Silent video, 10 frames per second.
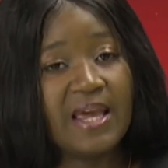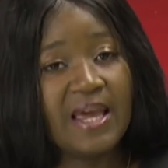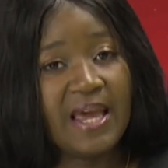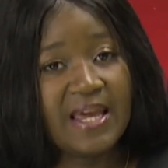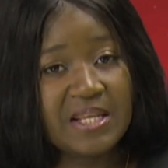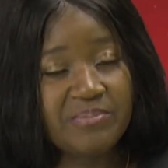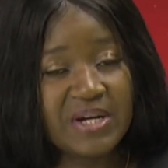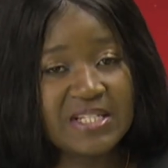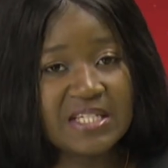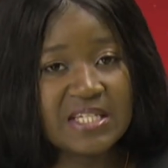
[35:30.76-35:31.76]

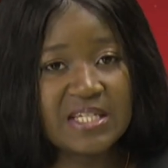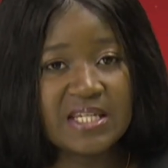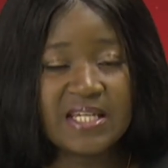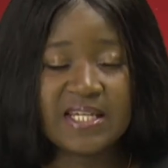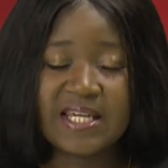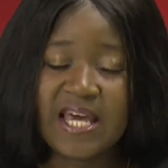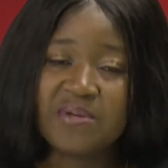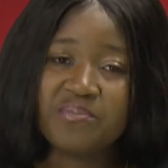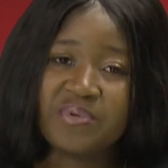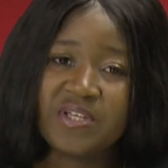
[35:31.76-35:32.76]
Anybody
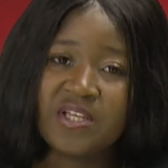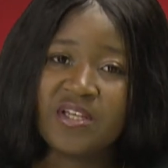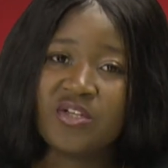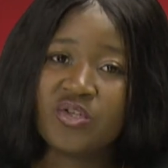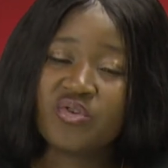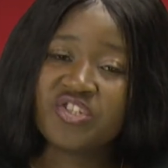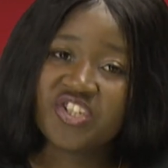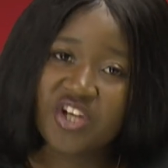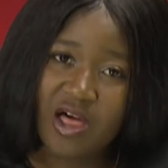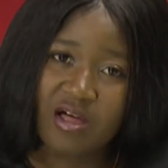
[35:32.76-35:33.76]
can be your
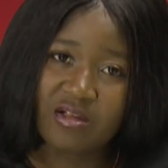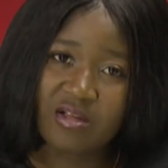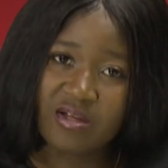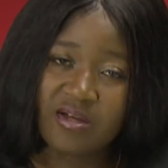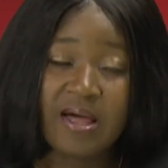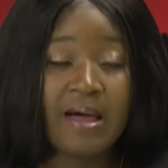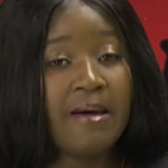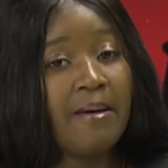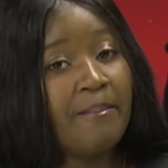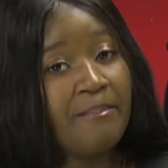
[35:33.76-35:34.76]
shell.
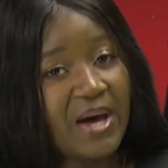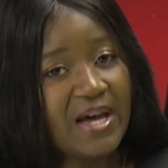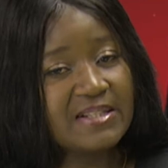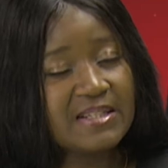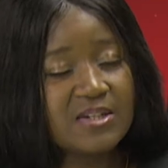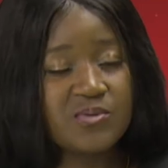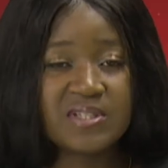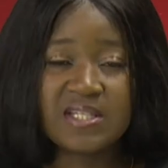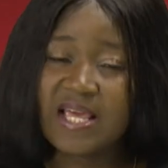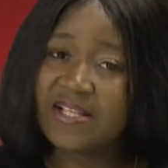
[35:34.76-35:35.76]
But you
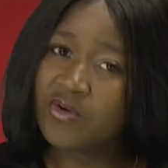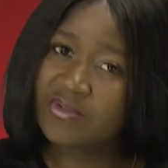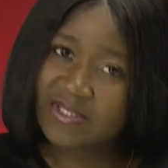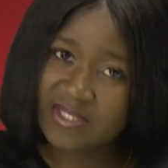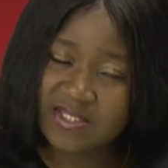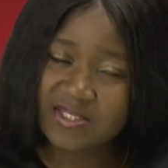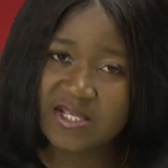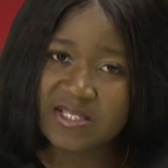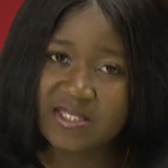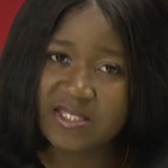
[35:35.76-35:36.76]
see that
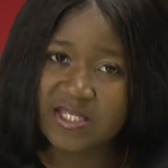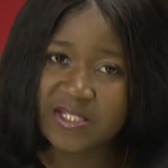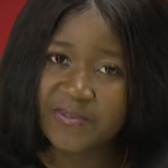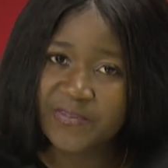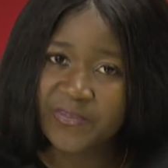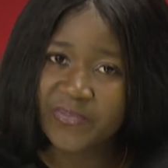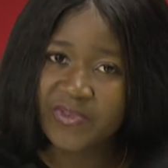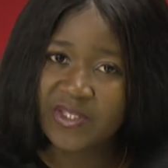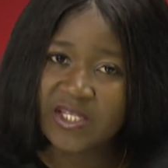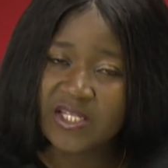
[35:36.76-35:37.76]
consistency,
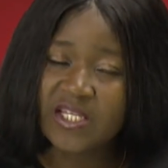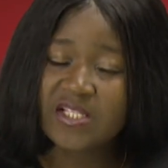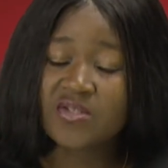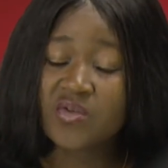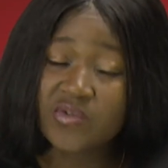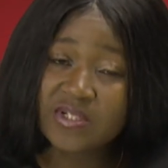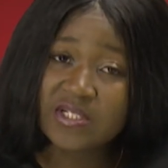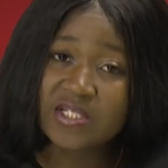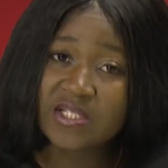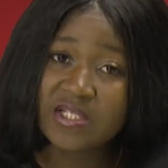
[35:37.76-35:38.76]
it's
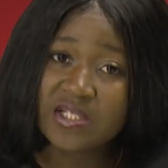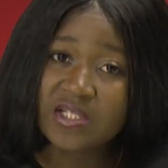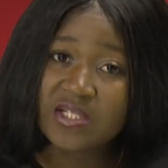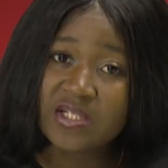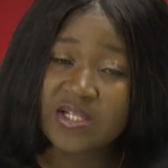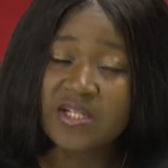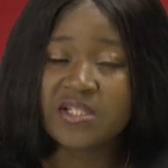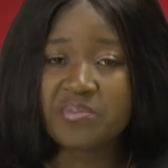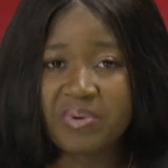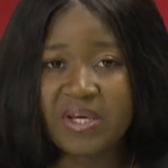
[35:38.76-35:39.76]
solely gonna
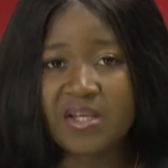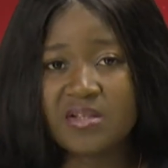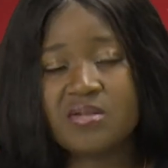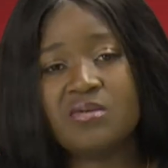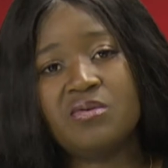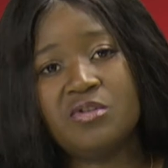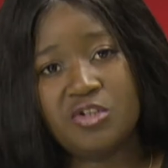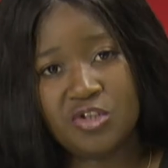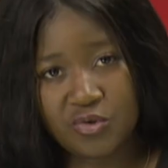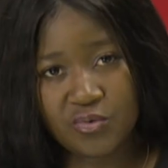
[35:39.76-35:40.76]
depend on
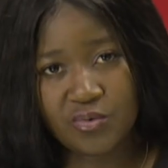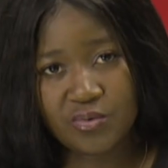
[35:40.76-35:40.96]
you.